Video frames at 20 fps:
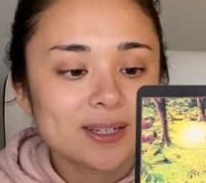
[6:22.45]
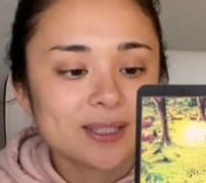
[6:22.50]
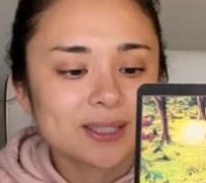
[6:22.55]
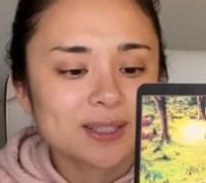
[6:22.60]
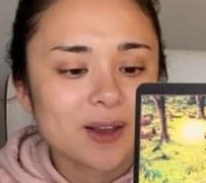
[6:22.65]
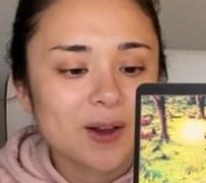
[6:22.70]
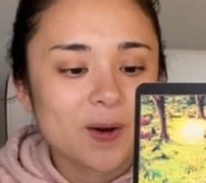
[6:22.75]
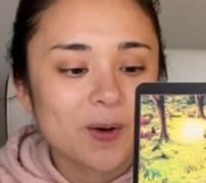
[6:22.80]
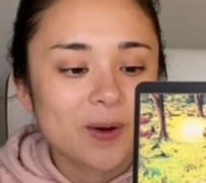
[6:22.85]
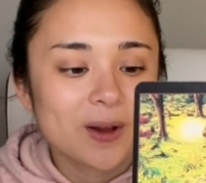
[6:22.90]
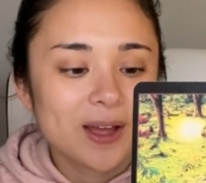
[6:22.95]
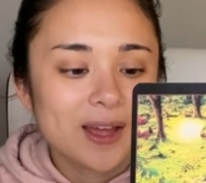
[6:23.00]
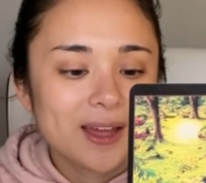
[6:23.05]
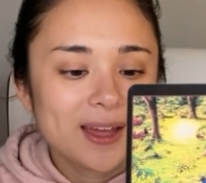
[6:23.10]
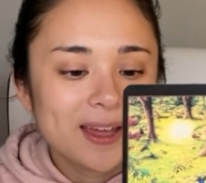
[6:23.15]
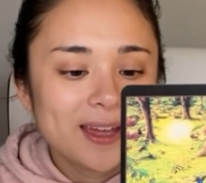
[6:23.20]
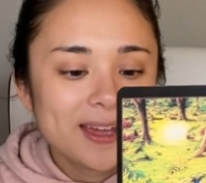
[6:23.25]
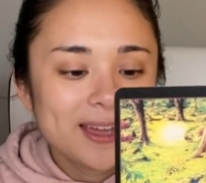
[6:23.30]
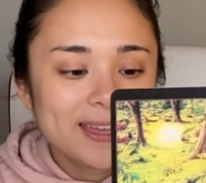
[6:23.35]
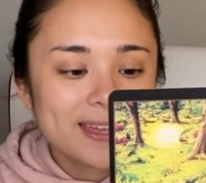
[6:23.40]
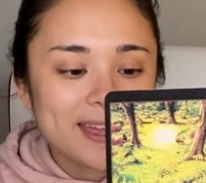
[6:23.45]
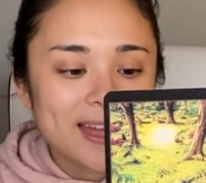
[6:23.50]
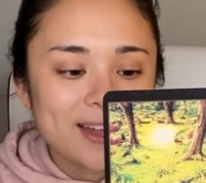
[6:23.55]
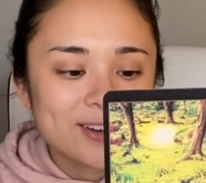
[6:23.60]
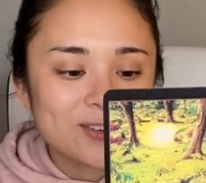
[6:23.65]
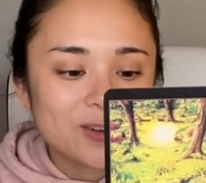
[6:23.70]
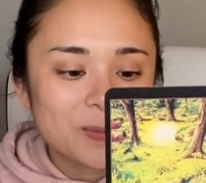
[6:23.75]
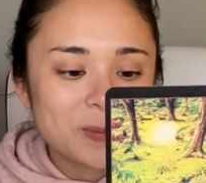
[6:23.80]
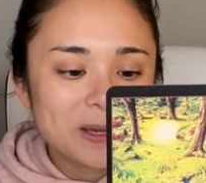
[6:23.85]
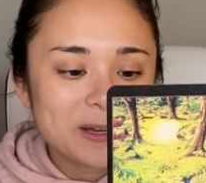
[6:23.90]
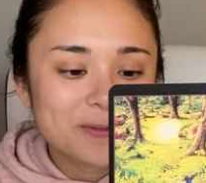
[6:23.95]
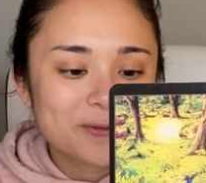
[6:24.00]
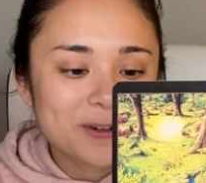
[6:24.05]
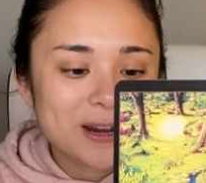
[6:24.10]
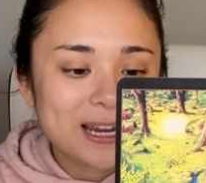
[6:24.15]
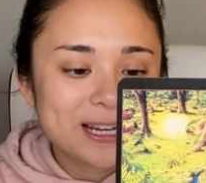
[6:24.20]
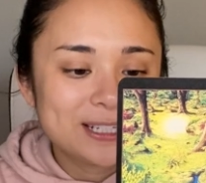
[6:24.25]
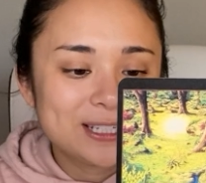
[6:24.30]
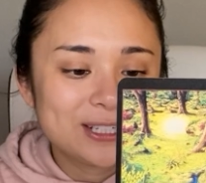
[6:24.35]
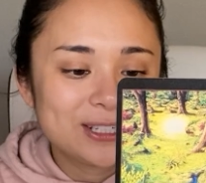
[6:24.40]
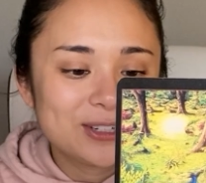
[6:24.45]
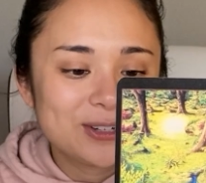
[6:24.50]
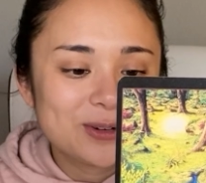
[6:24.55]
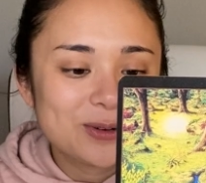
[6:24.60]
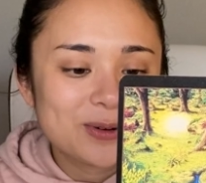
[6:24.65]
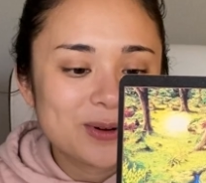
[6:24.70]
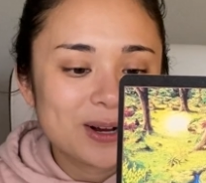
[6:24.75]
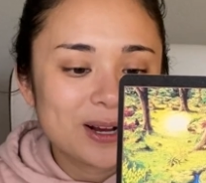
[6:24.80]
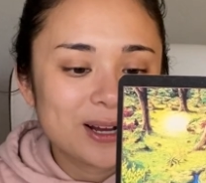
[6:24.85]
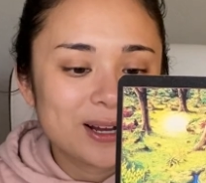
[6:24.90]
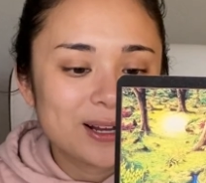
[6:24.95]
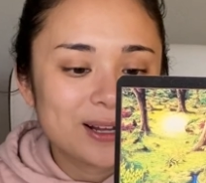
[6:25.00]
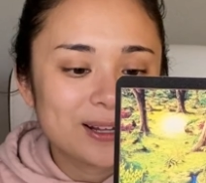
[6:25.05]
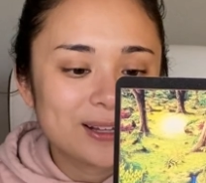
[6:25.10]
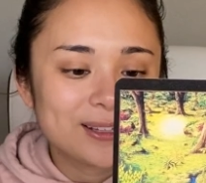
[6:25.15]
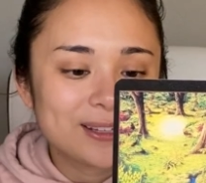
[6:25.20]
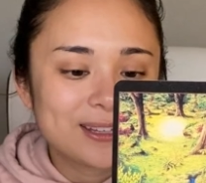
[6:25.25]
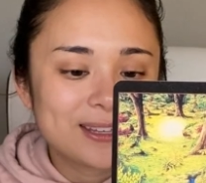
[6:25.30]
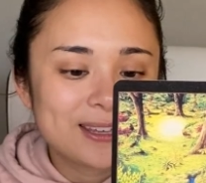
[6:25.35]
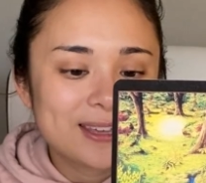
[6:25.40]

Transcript: So yeah, don't be afraid to